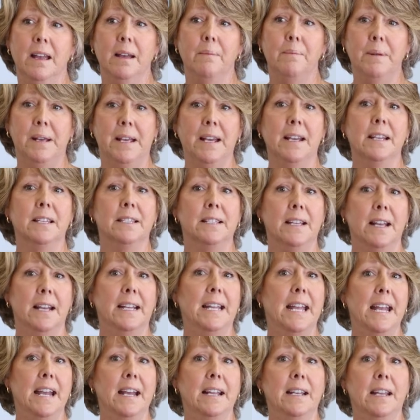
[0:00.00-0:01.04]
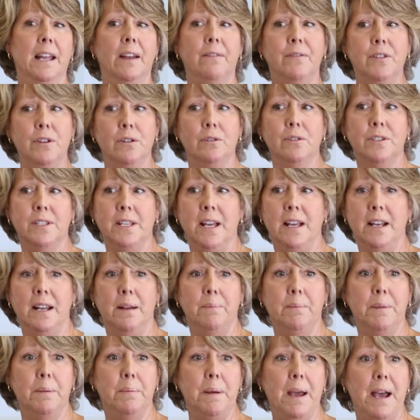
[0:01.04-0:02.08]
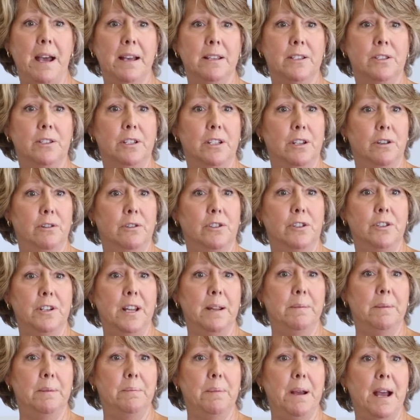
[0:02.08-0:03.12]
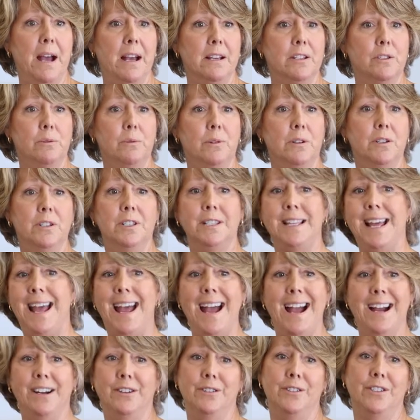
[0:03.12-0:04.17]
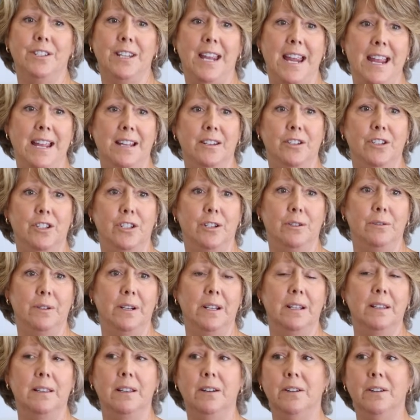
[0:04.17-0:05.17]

Because again, if you set up the username and passwords, the hackers can't do it.